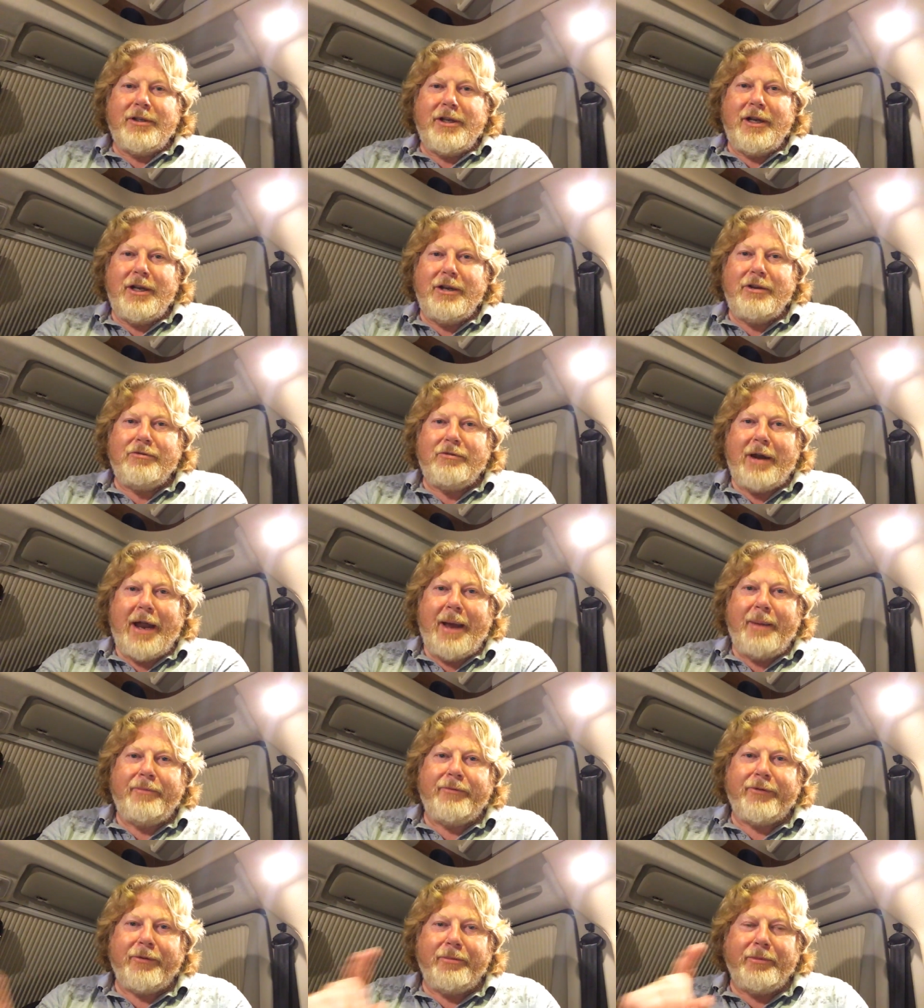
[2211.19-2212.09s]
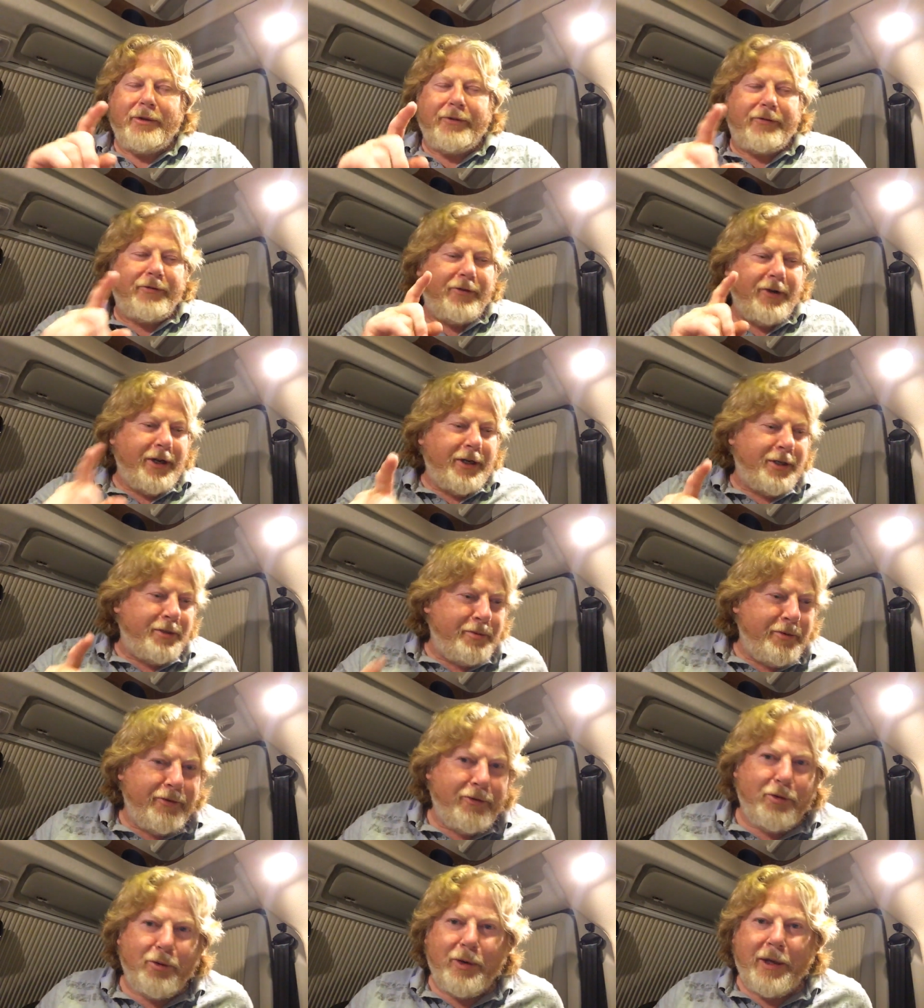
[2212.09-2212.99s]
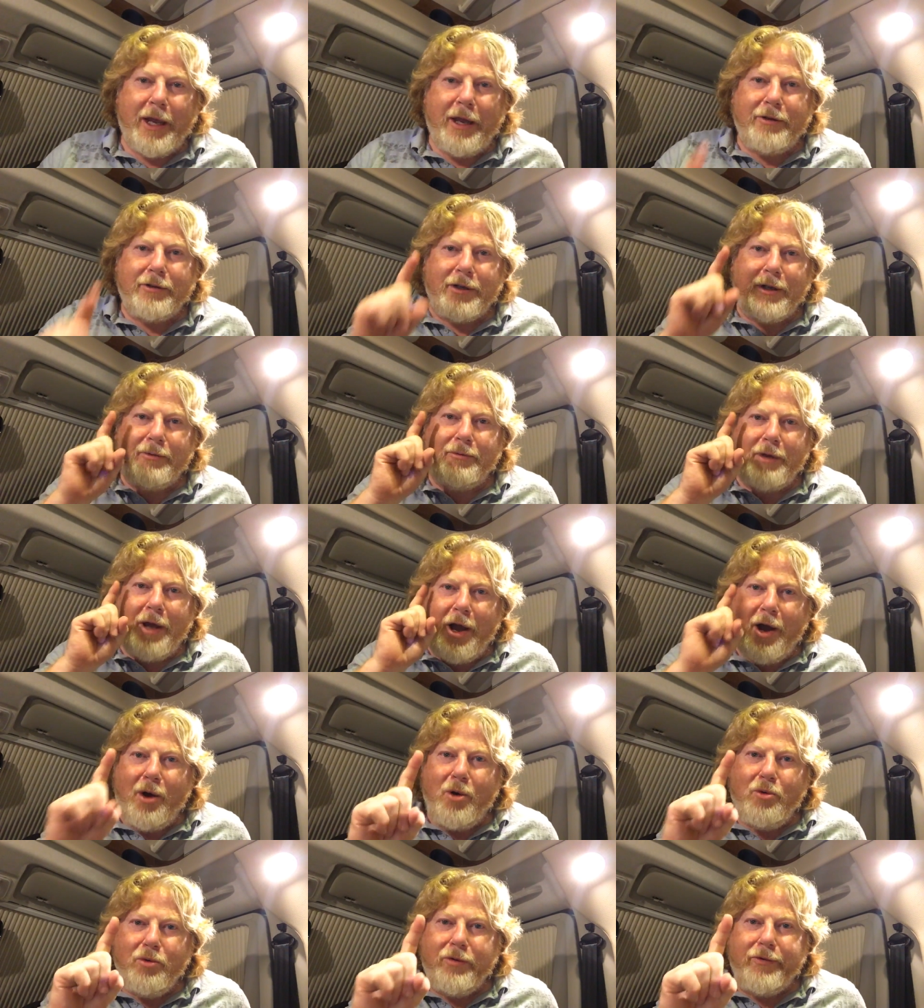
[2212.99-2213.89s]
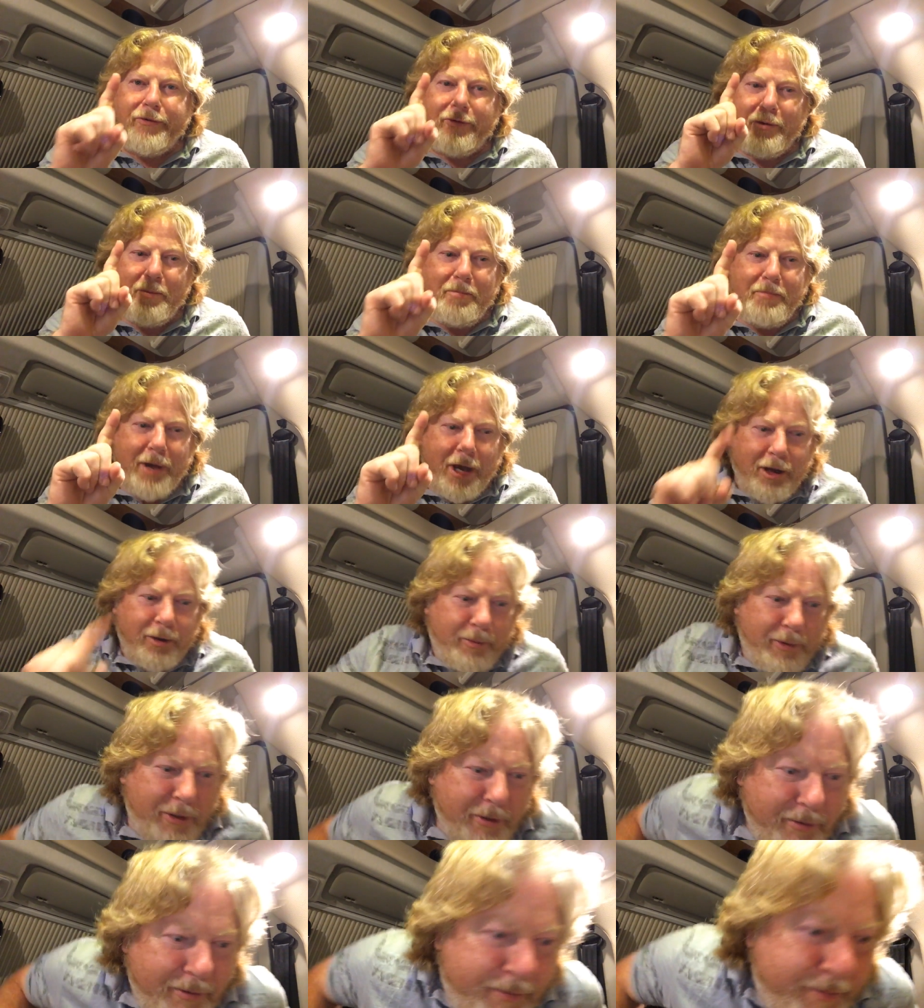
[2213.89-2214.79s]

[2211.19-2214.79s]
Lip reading: to grab from the fridge before we go. So hold for a moment.